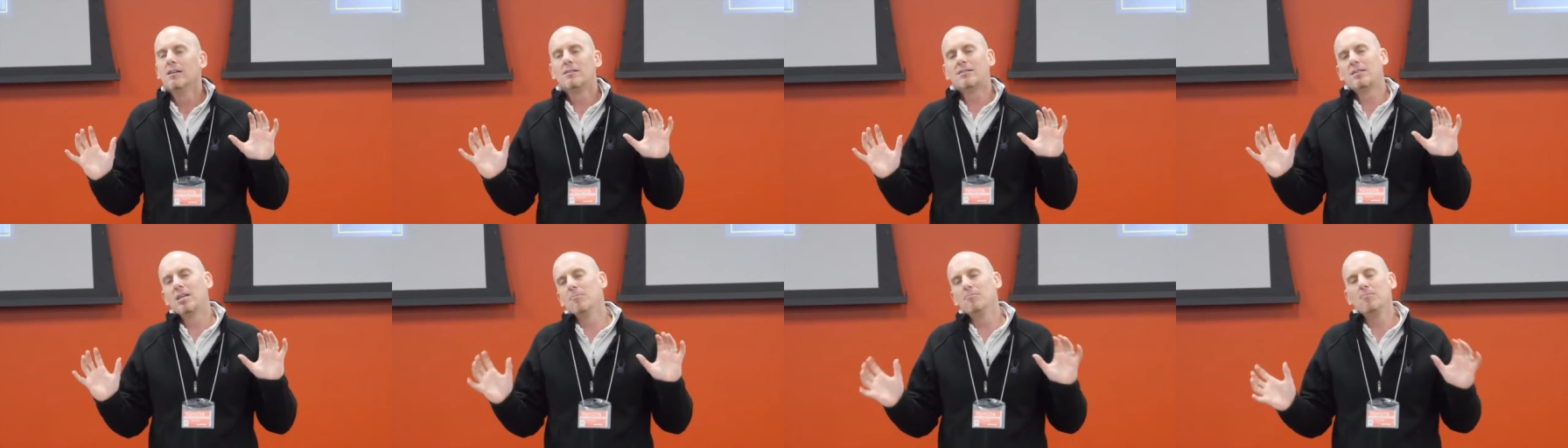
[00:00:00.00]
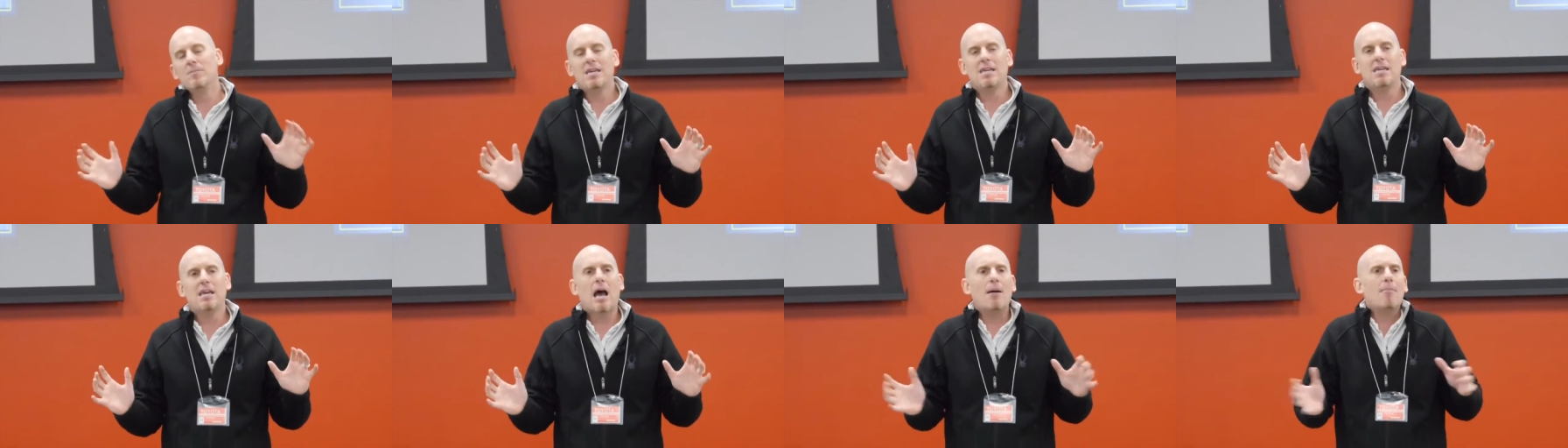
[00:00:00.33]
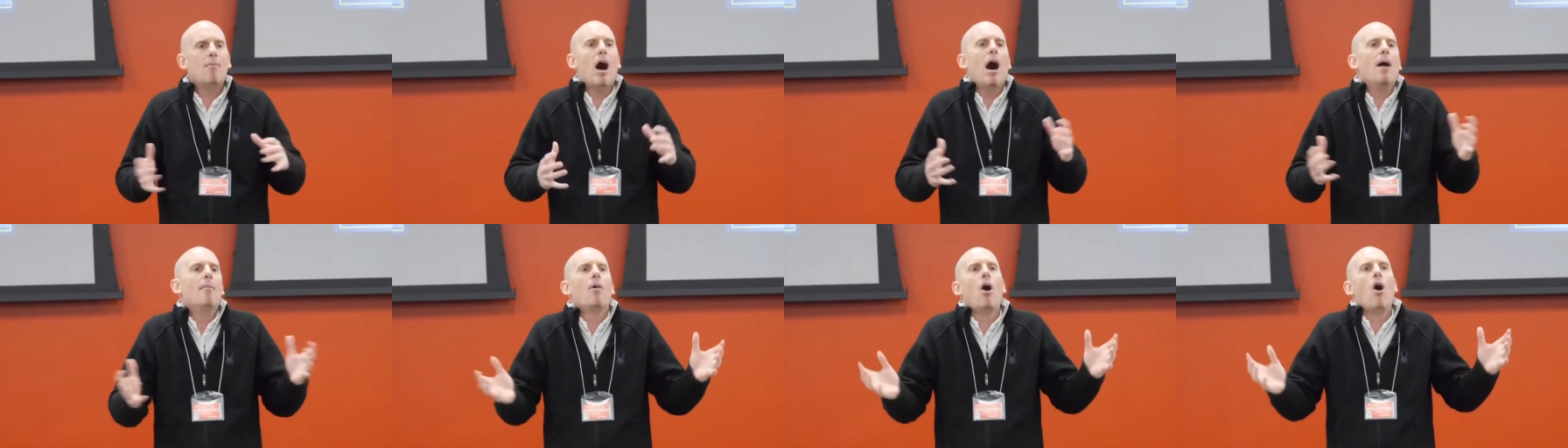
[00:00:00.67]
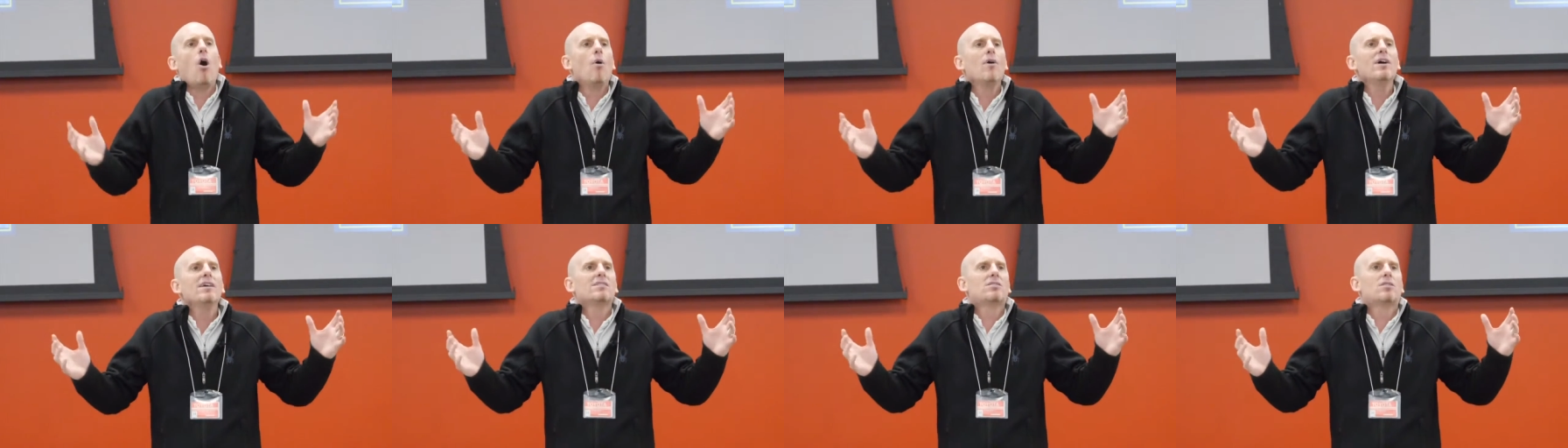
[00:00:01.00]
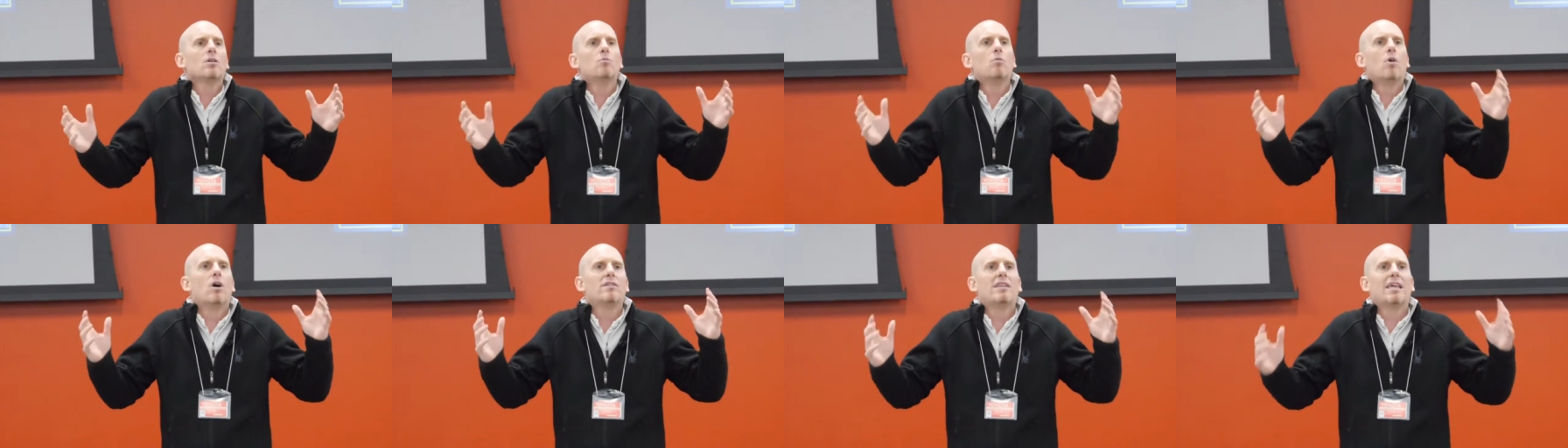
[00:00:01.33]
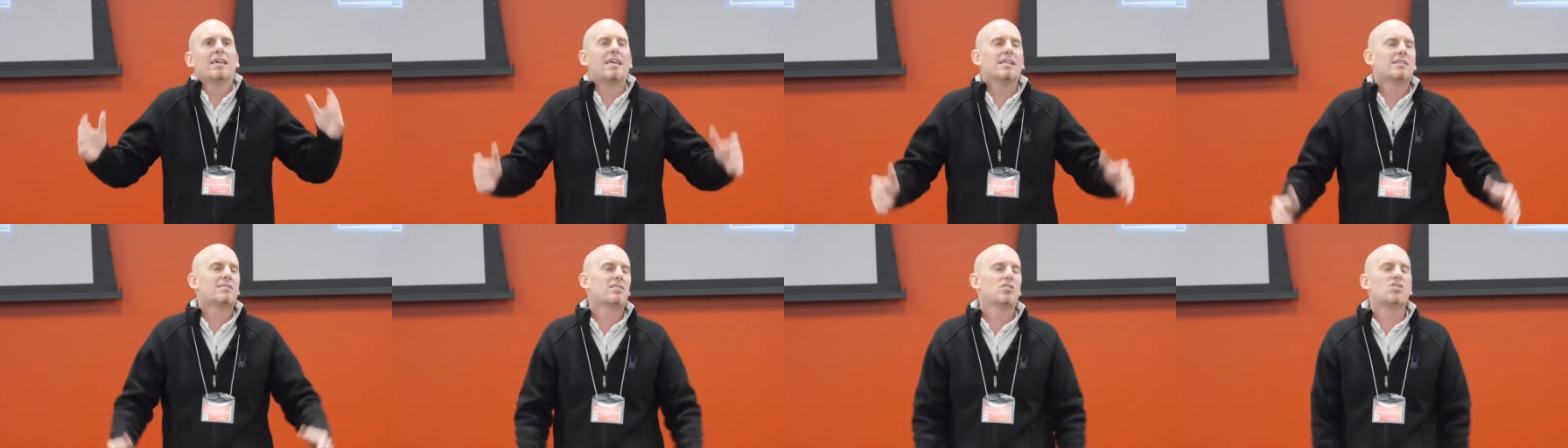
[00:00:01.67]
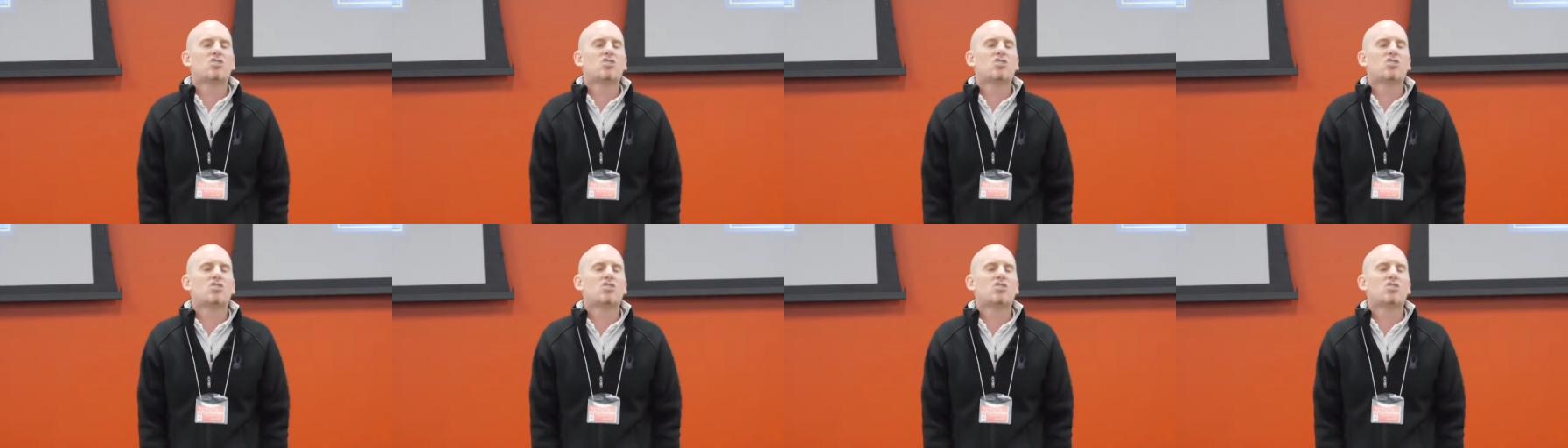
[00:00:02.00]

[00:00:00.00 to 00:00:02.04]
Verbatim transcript: to me. I'm, I'm always the one that gets